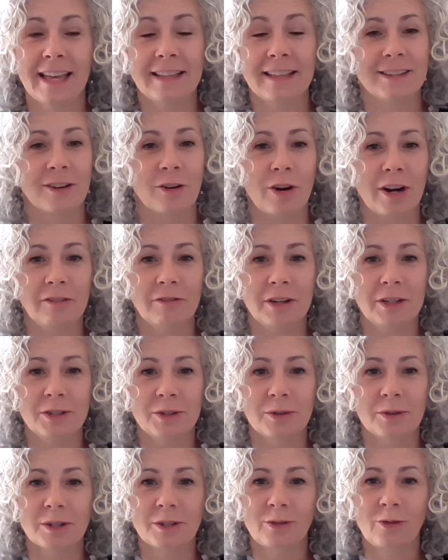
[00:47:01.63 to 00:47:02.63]
That's a great
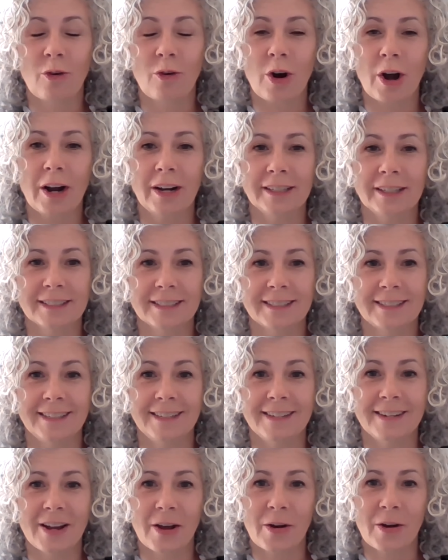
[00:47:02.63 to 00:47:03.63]
resource for us
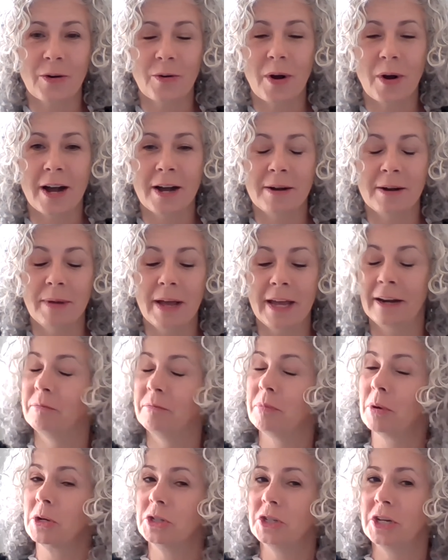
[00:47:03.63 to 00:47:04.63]
to know um, and
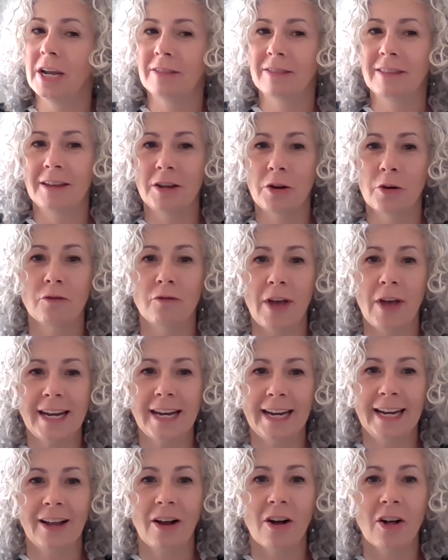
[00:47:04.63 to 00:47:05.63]
appreciate that you're
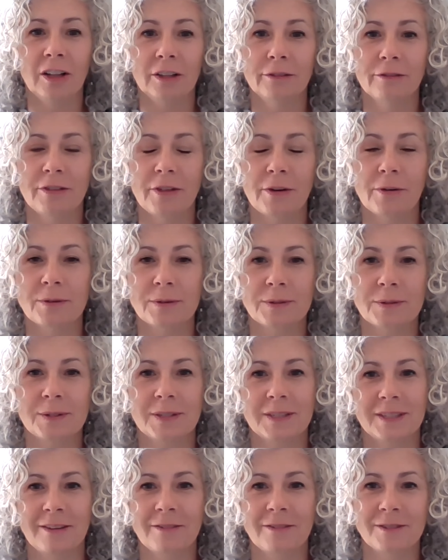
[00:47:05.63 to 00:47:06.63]
vetting all of
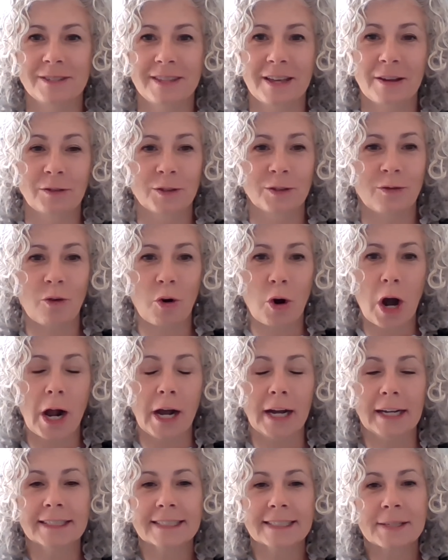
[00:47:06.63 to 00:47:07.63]
those those things for
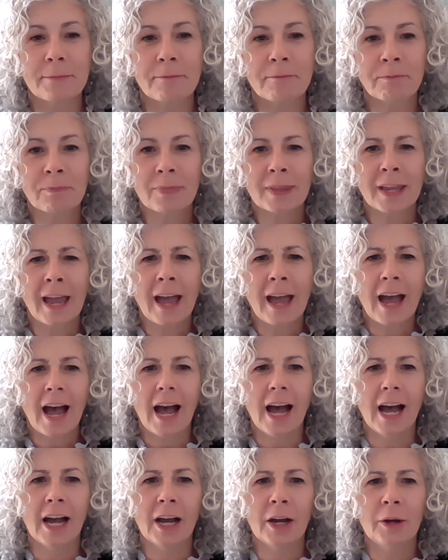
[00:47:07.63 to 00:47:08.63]
us.
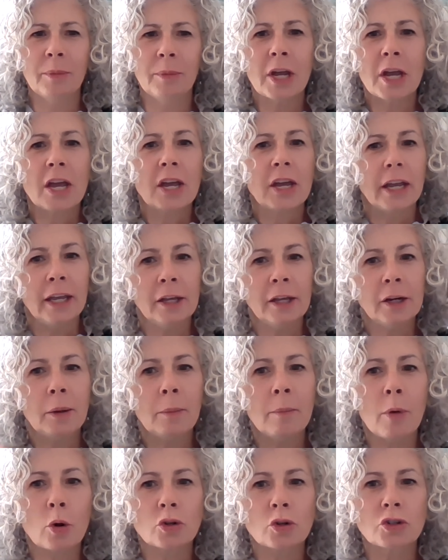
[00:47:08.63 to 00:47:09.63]
Um, in
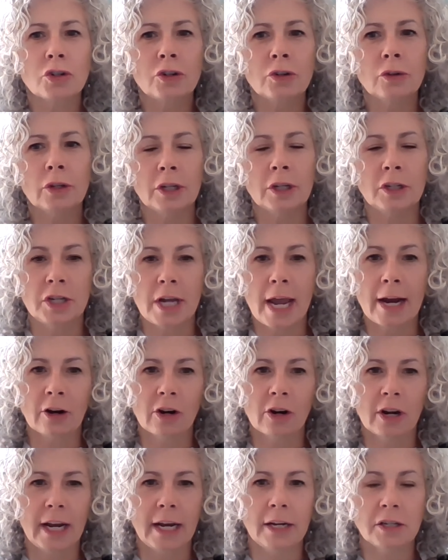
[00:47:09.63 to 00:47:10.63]
emotional
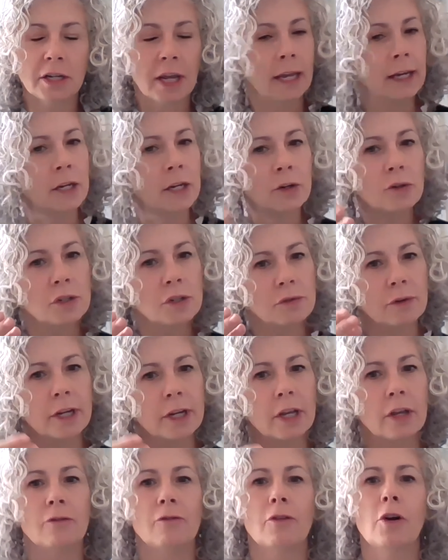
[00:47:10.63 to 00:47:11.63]
integrity, can you just
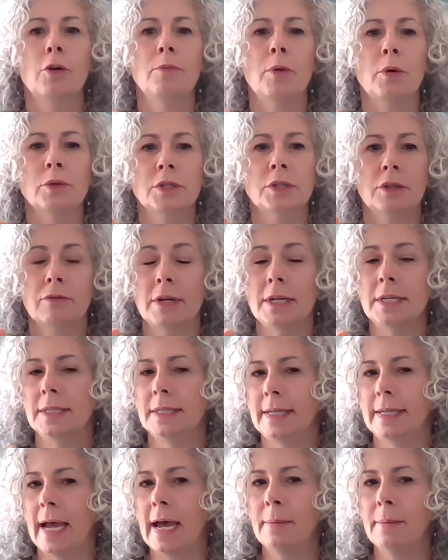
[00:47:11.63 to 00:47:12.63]
reconfirm those three
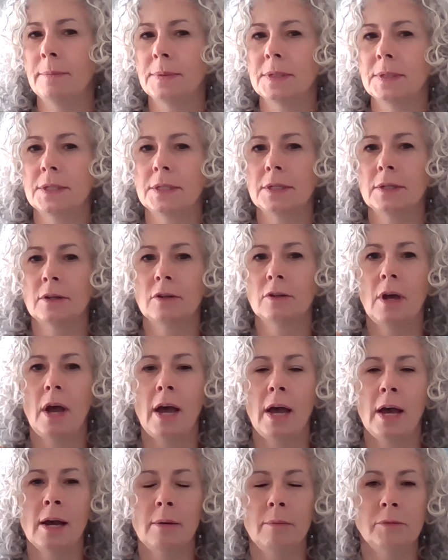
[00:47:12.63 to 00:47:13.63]
steps?
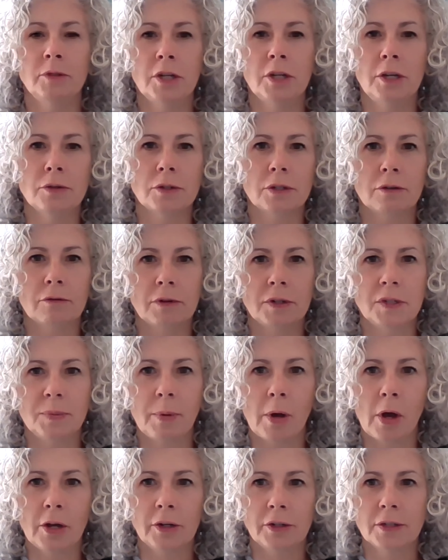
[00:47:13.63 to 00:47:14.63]
um, to use to
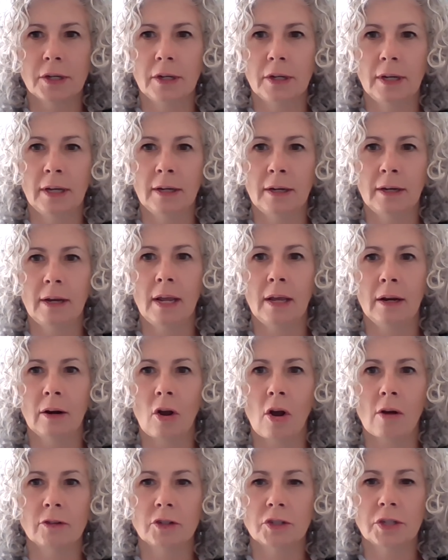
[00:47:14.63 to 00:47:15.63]
respond to in, in
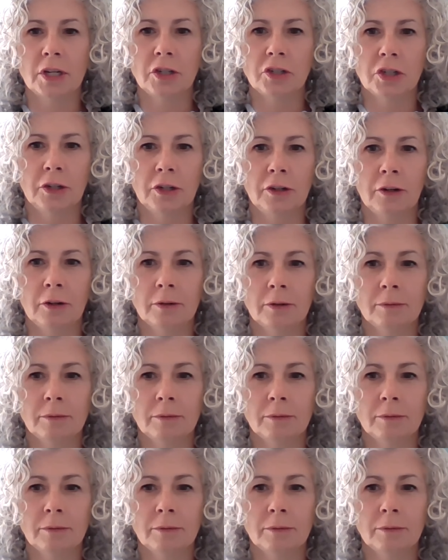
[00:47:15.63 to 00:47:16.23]
a conversation.